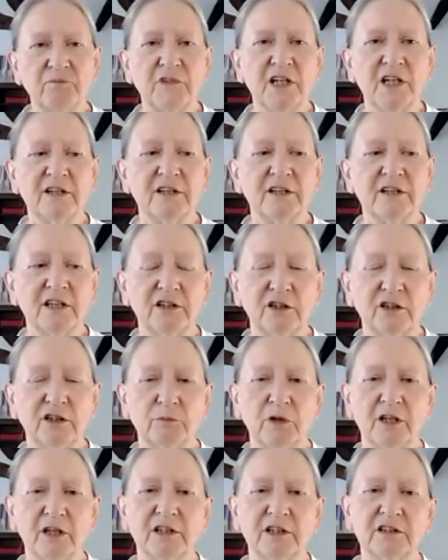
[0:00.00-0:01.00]
and then you
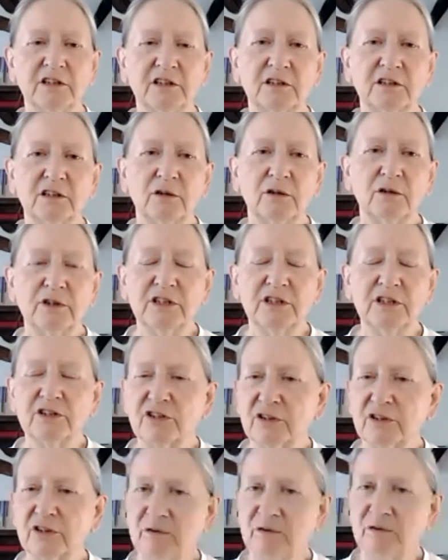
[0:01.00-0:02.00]
might go
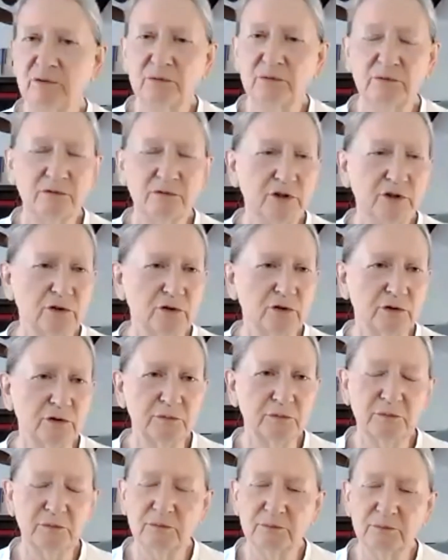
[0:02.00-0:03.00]
into
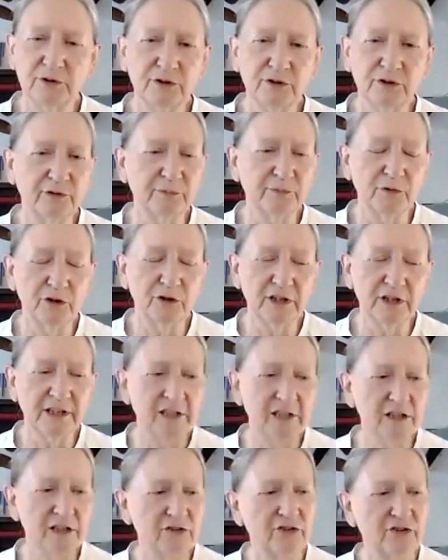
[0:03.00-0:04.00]
your book of
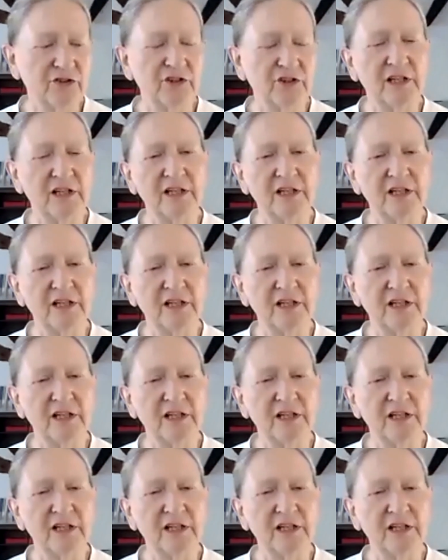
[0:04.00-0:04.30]
Murlis